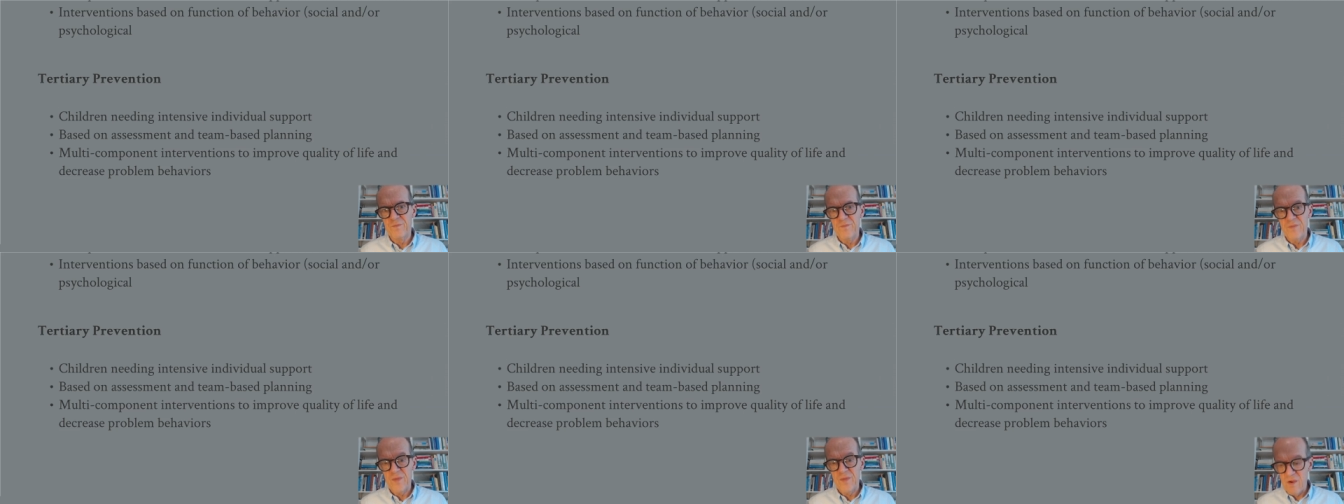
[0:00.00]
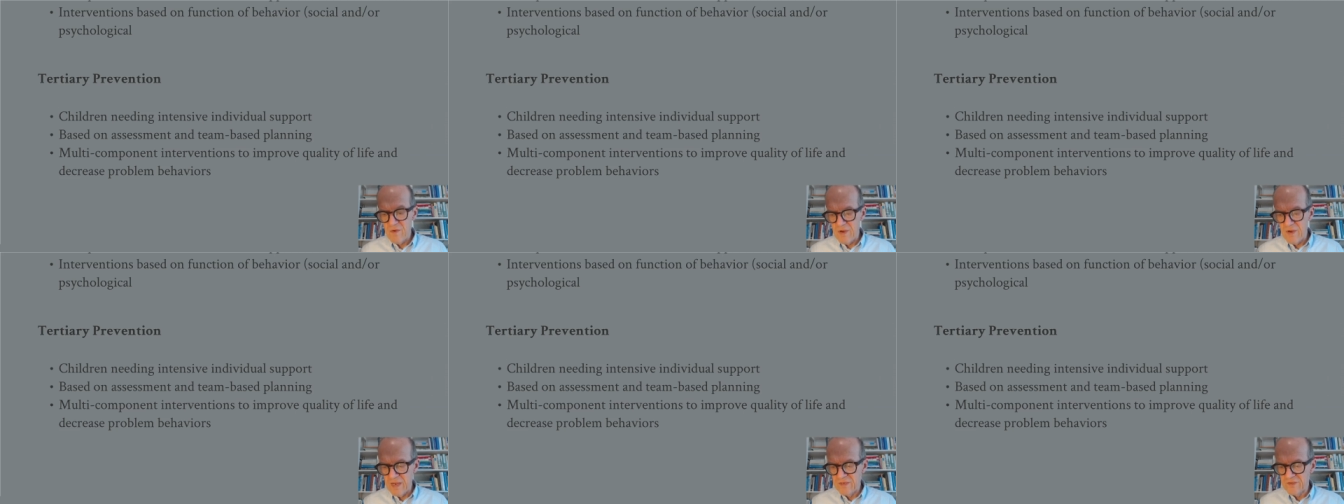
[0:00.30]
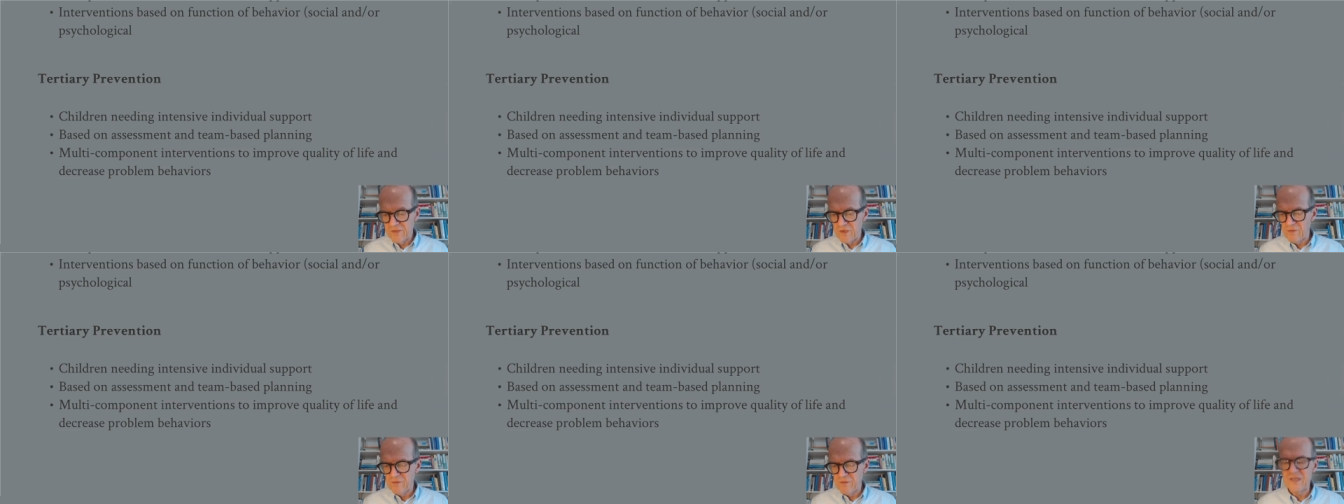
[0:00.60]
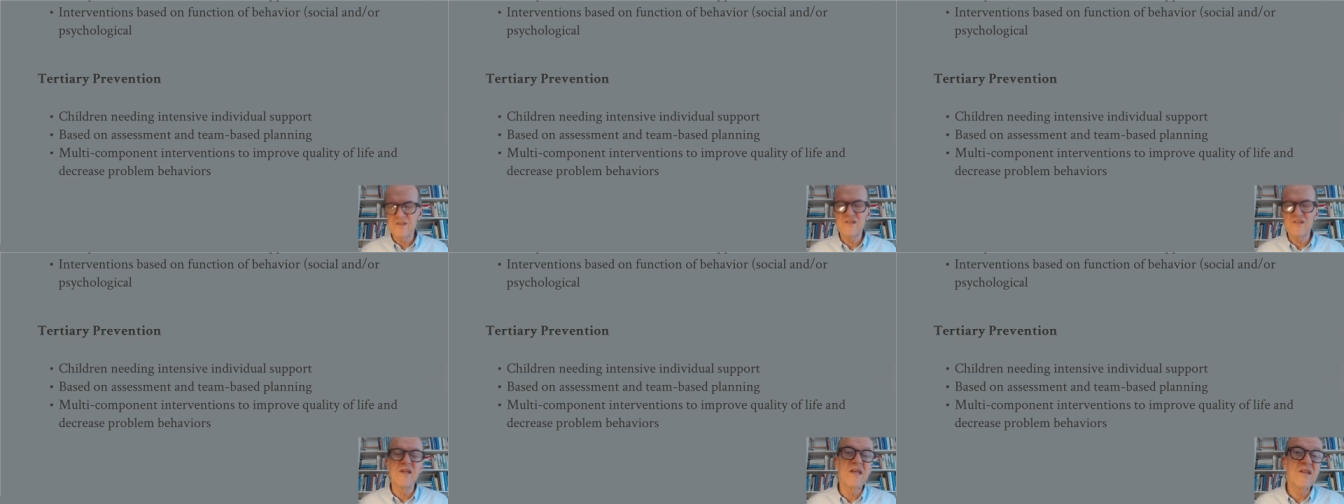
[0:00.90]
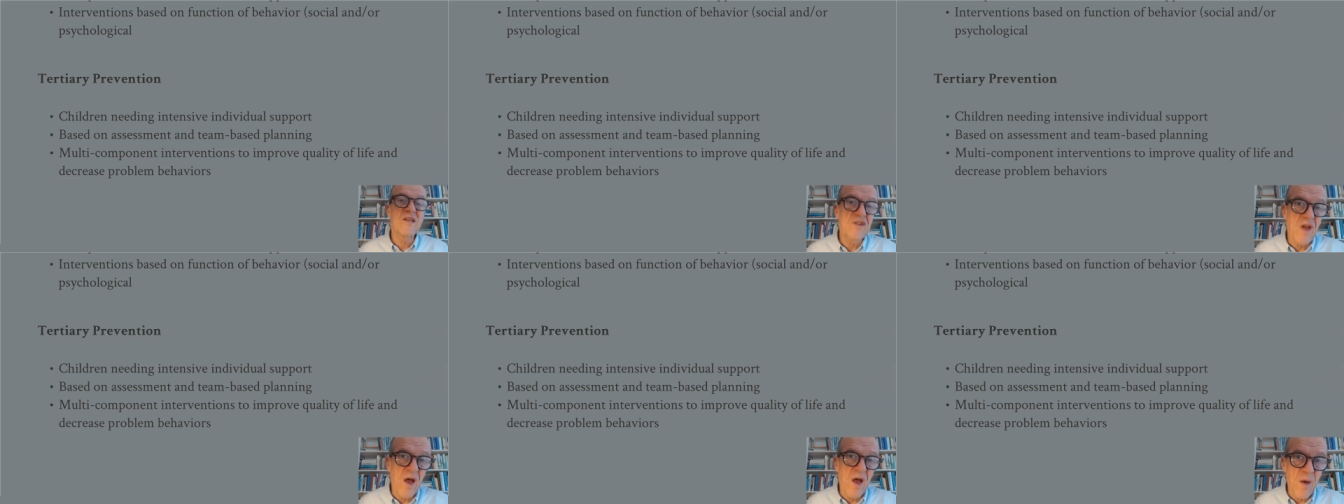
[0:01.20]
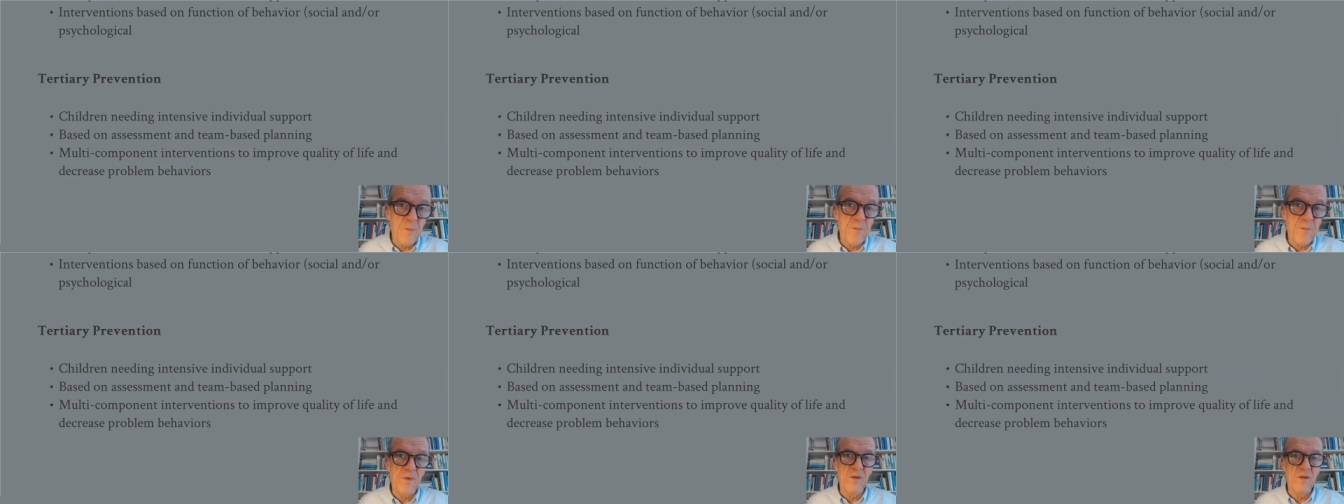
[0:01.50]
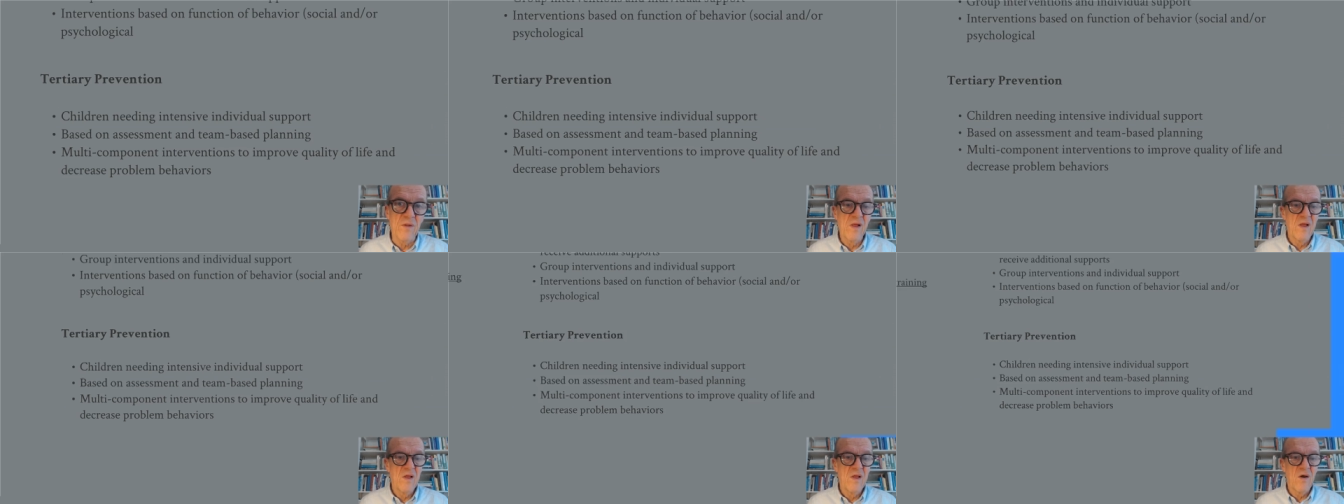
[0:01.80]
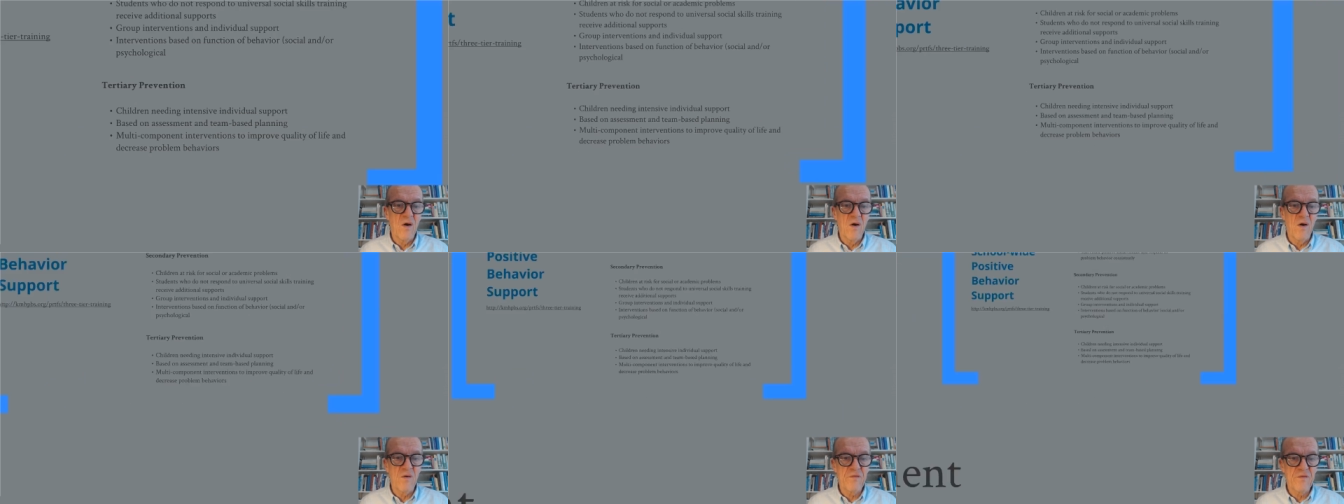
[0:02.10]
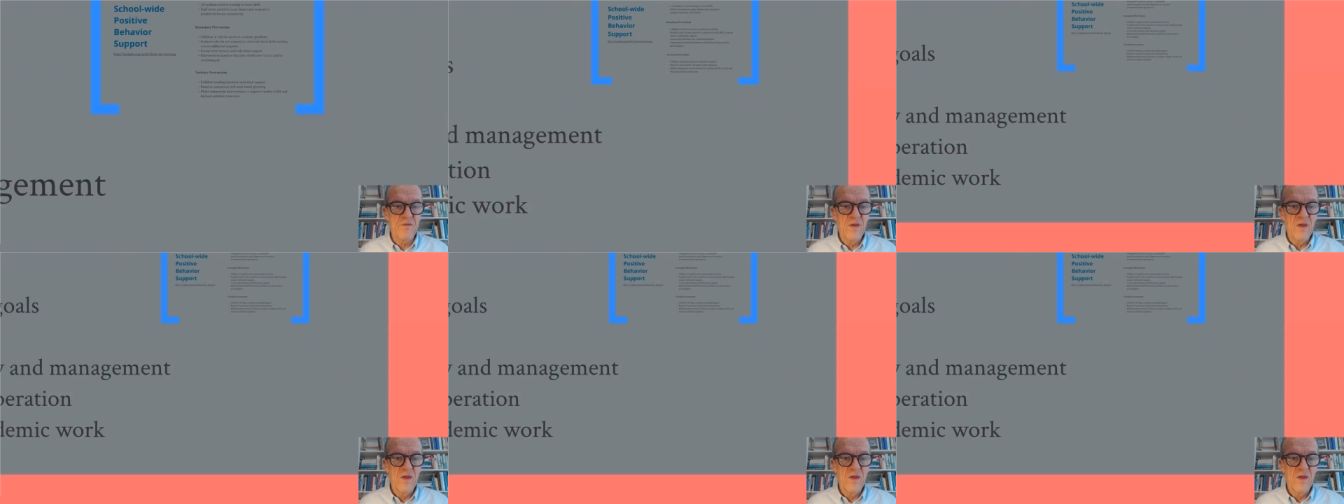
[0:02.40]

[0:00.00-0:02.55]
Okay, so that's an example of